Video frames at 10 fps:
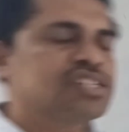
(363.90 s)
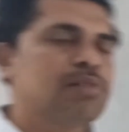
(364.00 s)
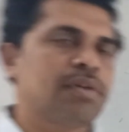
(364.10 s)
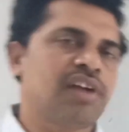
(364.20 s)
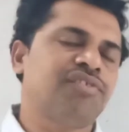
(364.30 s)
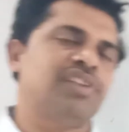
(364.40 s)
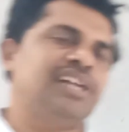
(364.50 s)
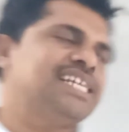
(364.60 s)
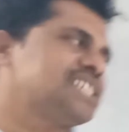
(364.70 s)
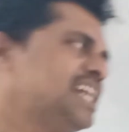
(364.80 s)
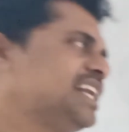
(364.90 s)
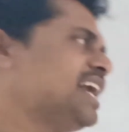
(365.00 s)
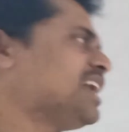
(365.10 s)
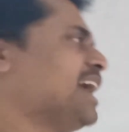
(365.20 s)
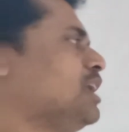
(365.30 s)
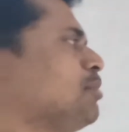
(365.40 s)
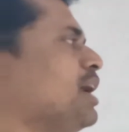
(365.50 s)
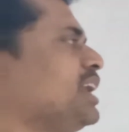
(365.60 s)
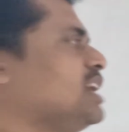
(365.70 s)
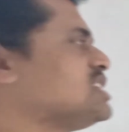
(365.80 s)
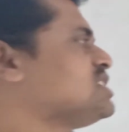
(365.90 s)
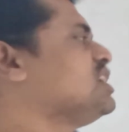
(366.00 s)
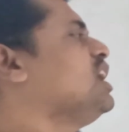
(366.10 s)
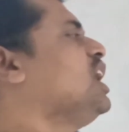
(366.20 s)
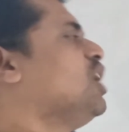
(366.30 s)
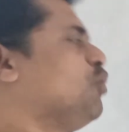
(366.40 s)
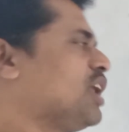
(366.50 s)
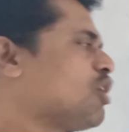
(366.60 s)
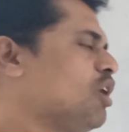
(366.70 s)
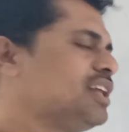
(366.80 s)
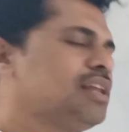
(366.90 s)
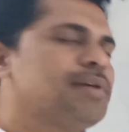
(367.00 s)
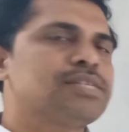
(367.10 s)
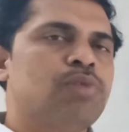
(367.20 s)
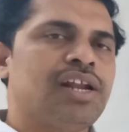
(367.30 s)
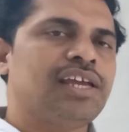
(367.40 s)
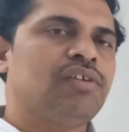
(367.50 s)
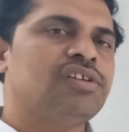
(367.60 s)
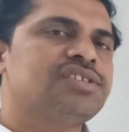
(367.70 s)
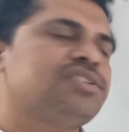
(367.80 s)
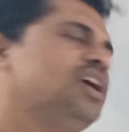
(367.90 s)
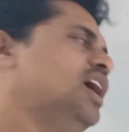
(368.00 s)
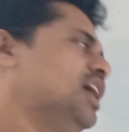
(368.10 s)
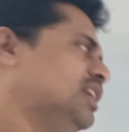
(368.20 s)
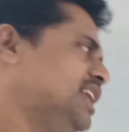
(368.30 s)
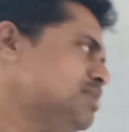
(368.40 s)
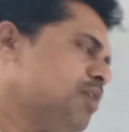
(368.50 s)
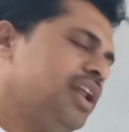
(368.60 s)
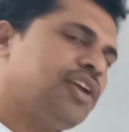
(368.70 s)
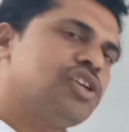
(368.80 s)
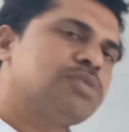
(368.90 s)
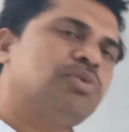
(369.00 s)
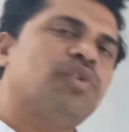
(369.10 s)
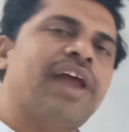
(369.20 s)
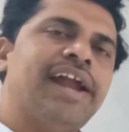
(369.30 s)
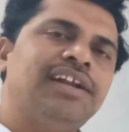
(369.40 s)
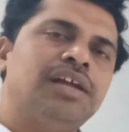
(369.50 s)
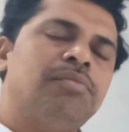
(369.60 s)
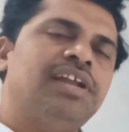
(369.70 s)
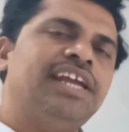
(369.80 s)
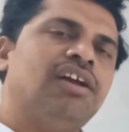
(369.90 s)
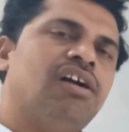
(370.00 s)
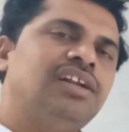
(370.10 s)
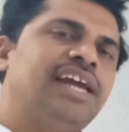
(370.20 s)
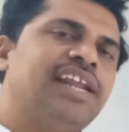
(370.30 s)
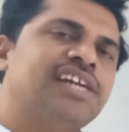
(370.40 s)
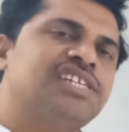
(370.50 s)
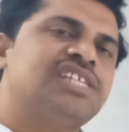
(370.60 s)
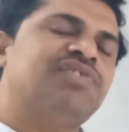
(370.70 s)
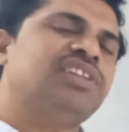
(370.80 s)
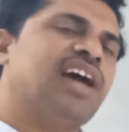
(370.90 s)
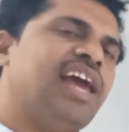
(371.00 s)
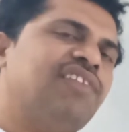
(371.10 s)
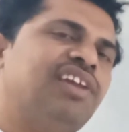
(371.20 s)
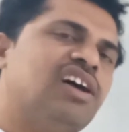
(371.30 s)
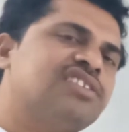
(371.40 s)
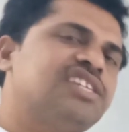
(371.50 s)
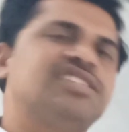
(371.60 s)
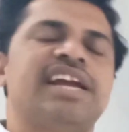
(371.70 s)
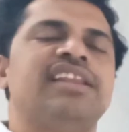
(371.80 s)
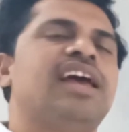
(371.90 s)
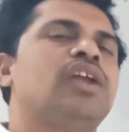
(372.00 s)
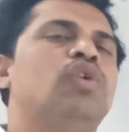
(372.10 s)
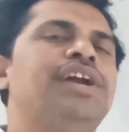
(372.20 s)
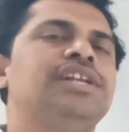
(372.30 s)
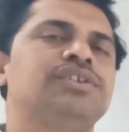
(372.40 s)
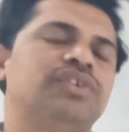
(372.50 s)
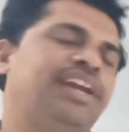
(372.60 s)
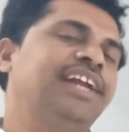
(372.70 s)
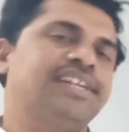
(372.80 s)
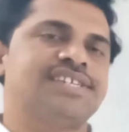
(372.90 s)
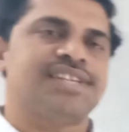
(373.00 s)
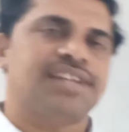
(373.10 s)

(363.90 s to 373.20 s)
number of discrete and tiny particles. We are calling them as molecules. These molecules move randomly in all directions with high velocities, and they are going to hit,